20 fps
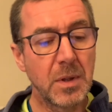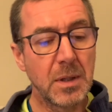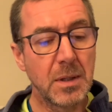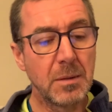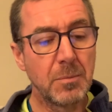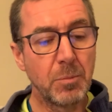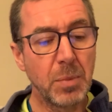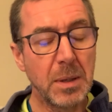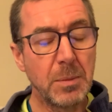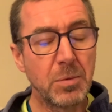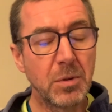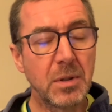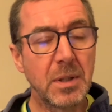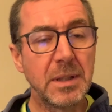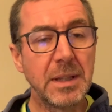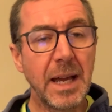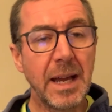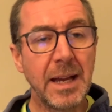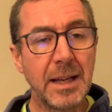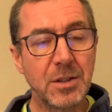people
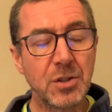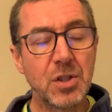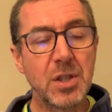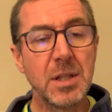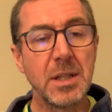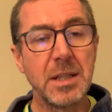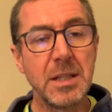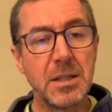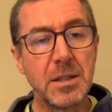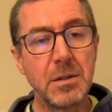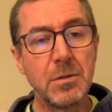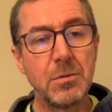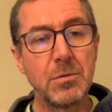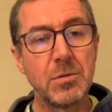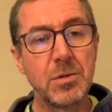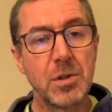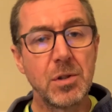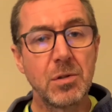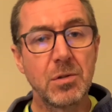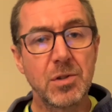can actually
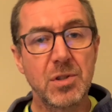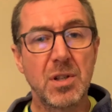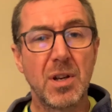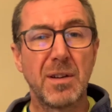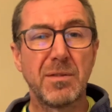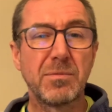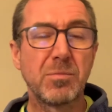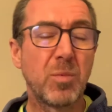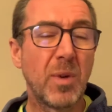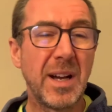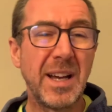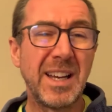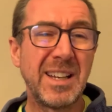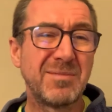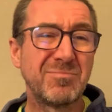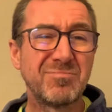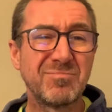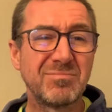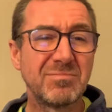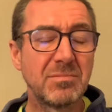use your software,
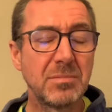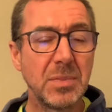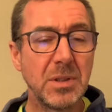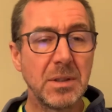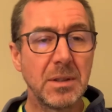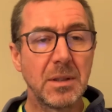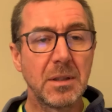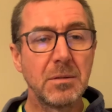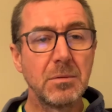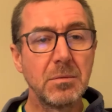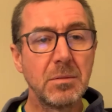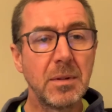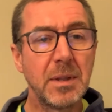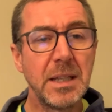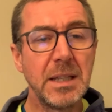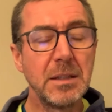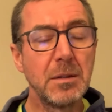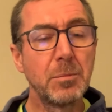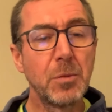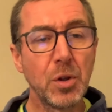
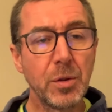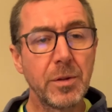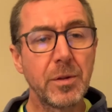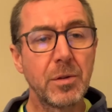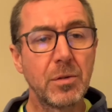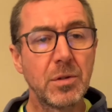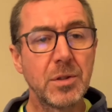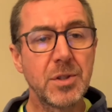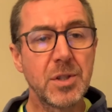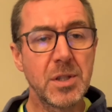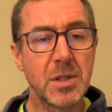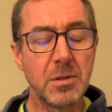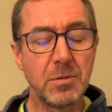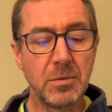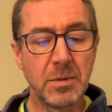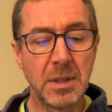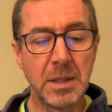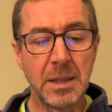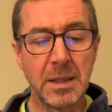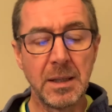in a month or two.
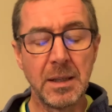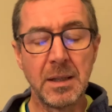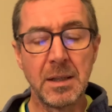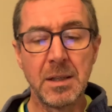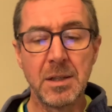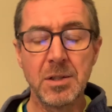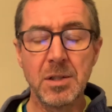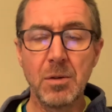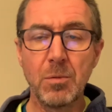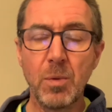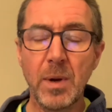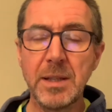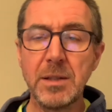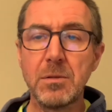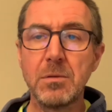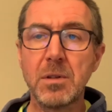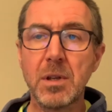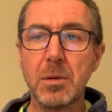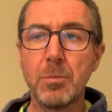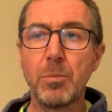So when
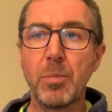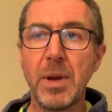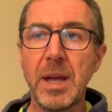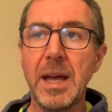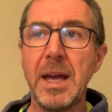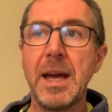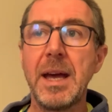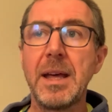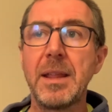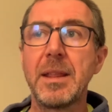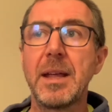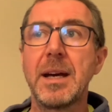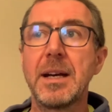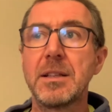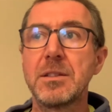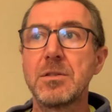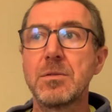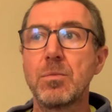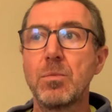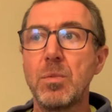you compare
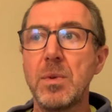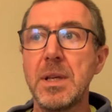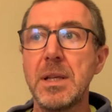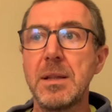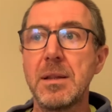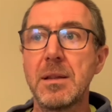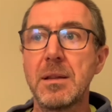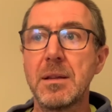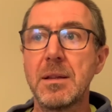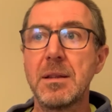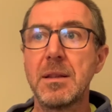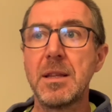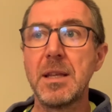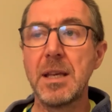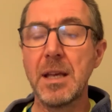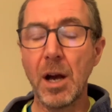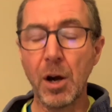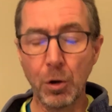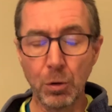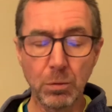that with
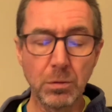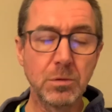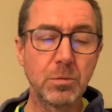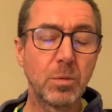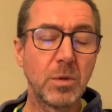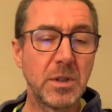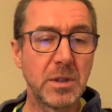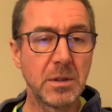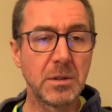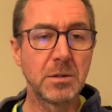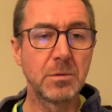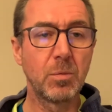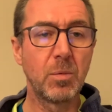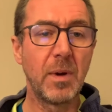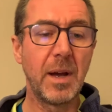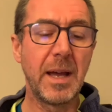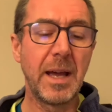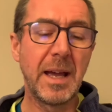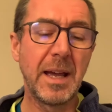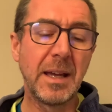the old world,
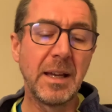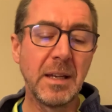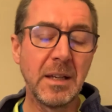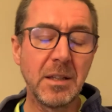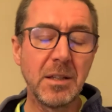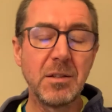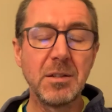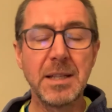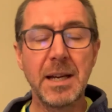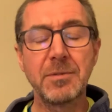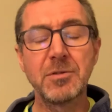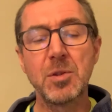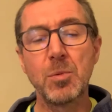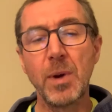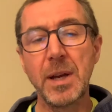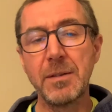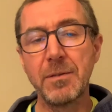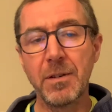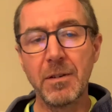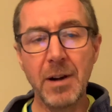where you'd have to
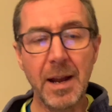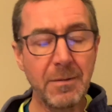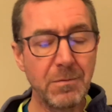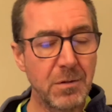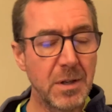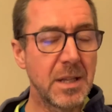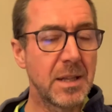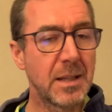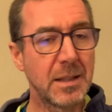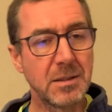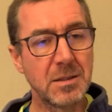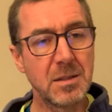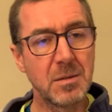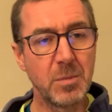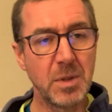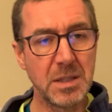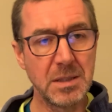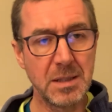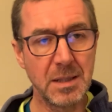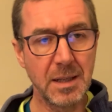wait for everything to
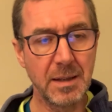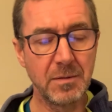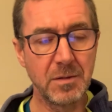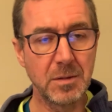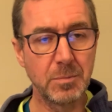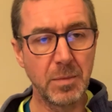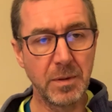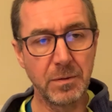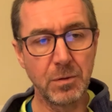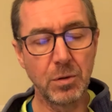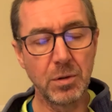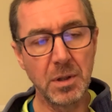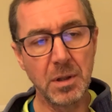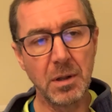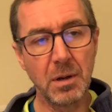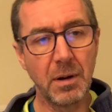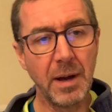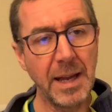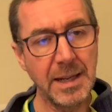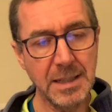be delivered before you
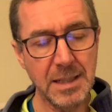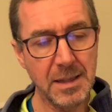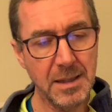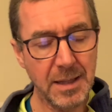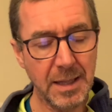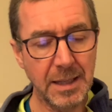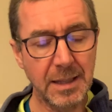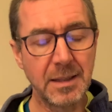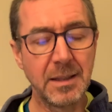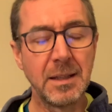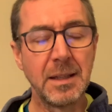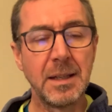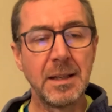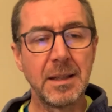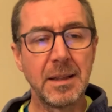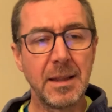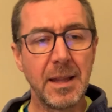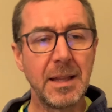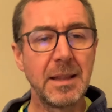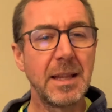got anything,
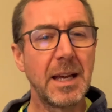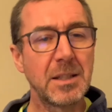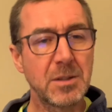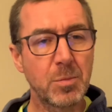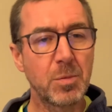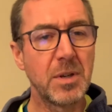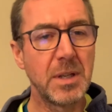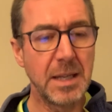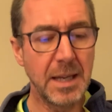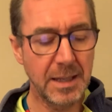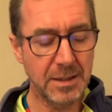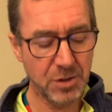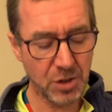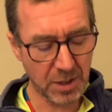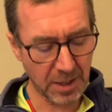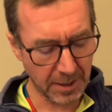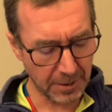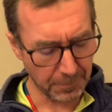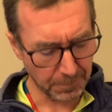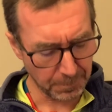then that's pretty Agile.